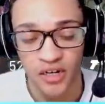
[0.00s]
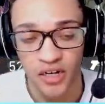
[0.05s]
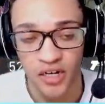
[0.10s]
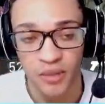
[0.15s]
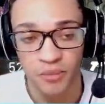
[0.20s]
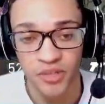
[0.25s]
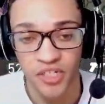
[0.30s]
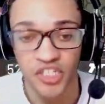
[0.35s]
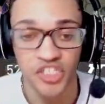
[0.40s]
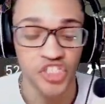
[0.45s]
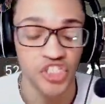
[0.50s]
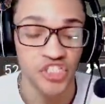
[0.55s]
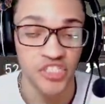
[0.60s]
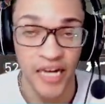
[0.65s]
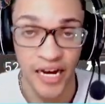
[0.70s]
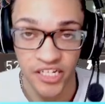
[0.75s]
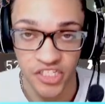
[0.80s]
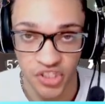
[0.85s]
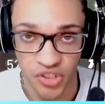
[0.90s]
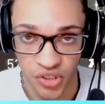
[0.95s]
because she
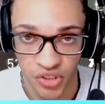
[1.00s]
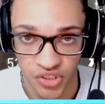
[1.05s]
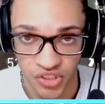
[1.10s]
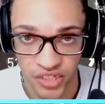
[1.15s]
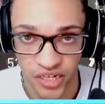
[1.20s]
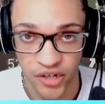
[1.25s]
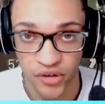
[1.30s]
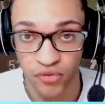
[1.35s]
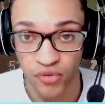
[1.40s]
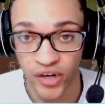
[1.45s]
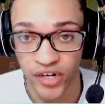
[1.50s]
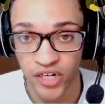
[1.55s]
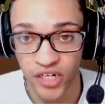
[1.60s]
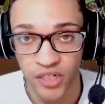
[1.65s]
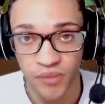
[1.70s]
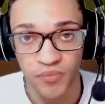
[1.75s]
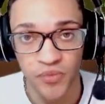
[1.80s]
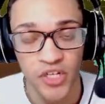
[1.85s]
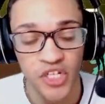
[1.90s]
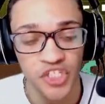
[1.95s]
dashes on the site.
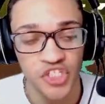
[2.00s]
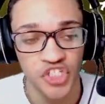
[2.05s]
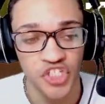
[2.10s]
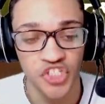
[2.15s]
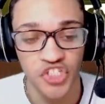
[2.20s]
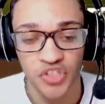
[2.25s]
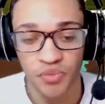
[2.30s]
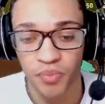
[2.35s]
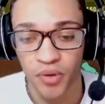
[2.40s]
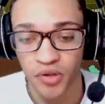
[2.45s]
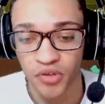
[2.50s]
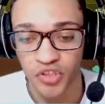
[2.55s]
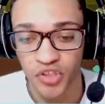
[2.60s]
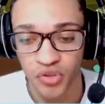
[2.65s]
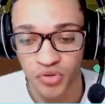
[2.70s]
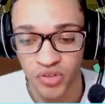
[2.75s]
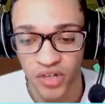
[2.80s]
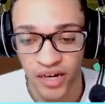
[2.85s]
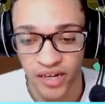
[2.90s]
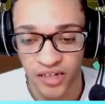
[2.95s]
Reina, she's supposed to
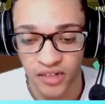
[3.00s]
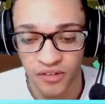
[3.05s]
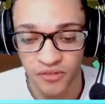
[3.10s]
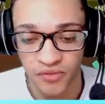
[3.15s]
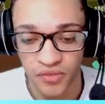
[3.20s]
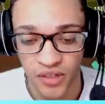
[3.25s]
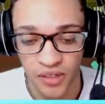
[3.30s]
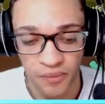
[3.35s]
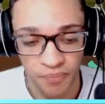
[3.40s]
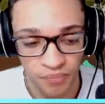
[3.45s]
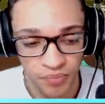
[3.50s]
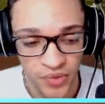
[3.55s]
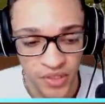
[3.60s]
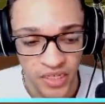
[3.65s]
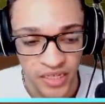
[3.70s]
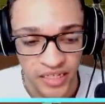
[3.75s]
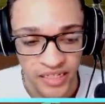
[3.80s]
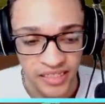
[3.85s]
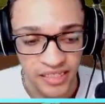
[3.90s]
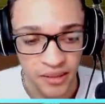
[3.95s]
kind of
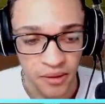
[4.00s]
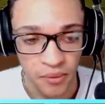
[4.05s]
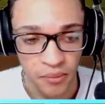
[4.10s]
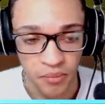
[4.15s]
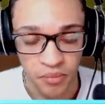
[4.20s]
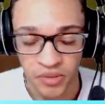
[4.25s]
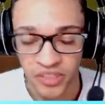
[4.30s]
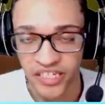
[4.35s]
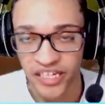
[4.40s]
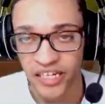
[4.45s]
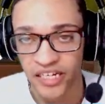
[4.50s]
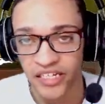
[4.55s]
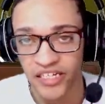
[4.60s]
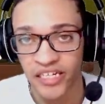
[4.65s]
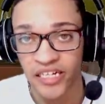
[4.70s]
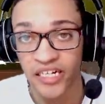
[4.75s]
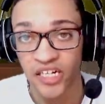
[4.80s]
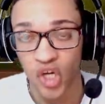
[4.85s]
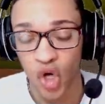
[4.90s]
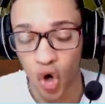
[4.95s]

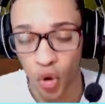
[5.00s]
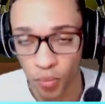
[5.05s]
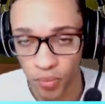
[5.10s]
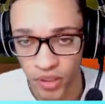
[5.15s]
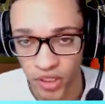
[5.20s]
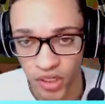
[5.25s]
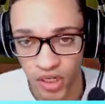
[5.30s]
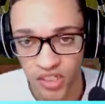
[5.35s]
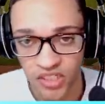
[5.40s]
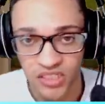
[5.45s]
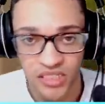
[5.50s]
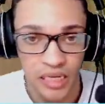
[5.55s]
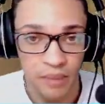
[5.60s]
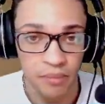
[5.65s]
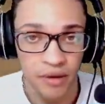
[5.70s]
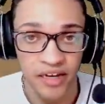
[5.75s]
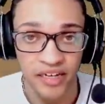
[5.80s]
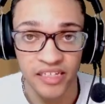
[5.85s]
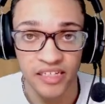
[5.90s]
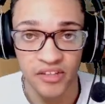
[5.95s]
get an opening on site
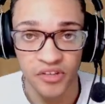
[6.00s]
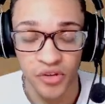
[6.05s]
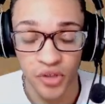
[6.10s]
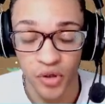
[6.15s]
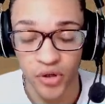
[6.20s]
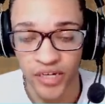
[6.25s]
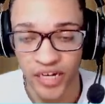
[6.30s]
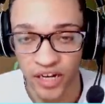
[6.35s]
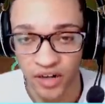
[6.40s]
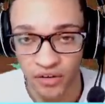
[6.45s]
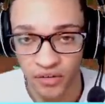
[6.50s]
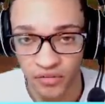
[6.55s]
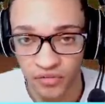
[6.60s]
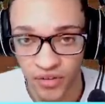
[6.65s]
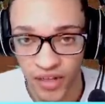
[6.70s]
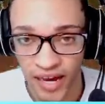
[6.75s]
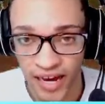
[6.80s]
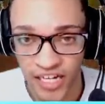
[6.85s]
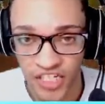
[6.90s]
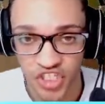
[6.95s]
by throwing out her
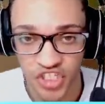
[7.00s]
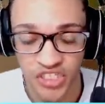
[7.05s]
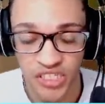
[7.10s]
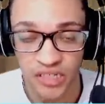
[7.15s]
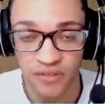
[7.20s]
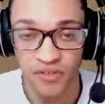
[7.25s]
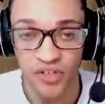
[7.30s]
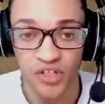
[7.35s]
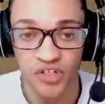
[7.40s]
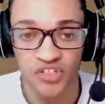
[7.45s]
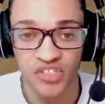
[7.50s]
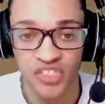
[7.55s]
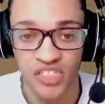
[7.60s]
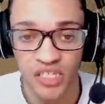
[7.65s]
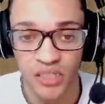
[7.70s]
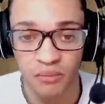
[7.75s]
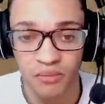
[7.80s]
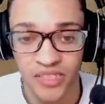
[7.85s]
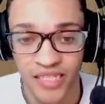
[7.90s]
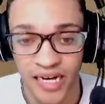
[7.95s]
flash, giving her
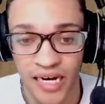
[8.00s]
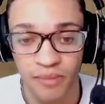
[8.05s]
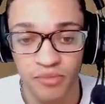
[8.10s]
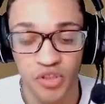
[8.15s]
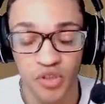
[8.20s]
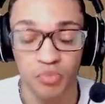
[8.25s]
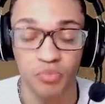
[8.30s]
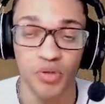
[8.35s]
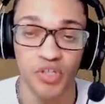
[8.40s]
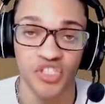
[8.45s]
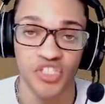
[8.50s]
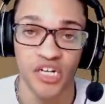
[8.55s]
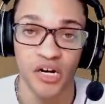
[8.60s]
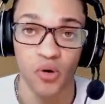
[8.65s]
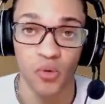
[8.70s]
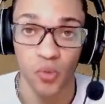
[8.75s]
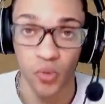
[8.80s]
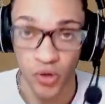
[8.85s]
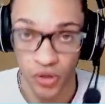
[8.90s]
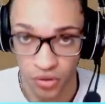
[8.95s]
team time to push
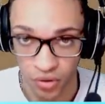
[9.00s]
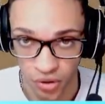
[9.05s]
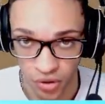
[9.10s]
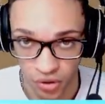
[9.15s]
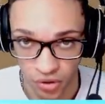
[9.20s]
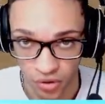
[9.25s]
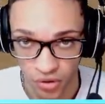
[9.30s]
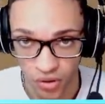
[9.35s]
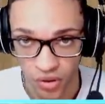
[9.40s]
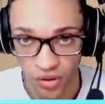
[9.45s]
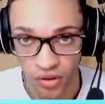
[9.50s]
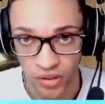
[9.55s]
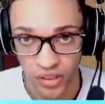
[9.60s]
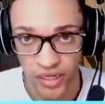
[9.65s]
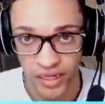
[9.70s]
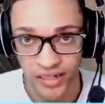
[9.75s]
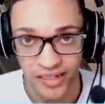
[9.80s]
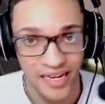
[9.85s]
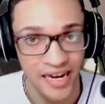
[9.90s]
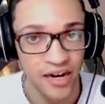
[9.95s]
out with her.
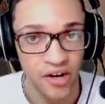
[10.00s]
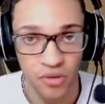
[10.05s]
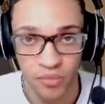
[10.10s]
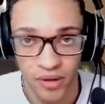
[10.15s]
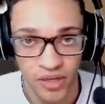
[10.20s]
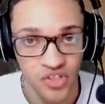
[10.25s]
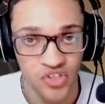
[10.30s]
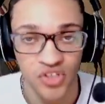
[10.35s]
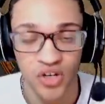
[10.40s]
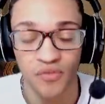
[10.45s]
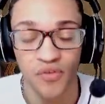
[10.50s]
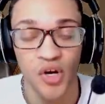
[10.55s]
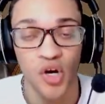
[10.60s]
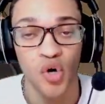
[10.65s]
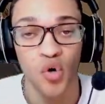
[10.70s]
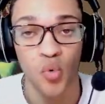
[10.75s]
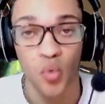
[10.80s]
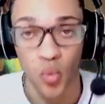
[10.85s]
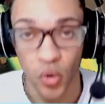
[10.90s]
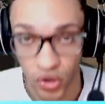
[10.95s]
Okay, not her by herself,
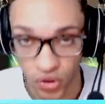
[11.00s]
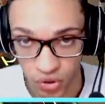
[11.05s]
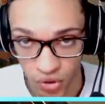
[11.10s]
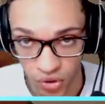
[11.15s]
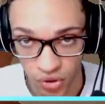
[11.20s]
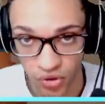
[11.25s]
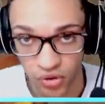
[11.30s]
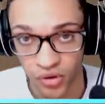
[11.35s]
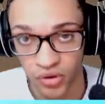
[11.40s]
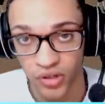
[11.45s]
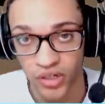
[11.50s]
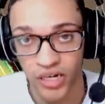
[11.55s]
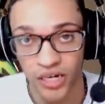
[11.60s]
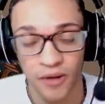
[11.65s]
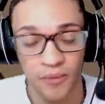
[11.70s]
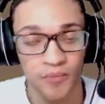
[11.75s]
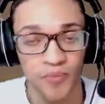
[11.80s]
with her. Okay,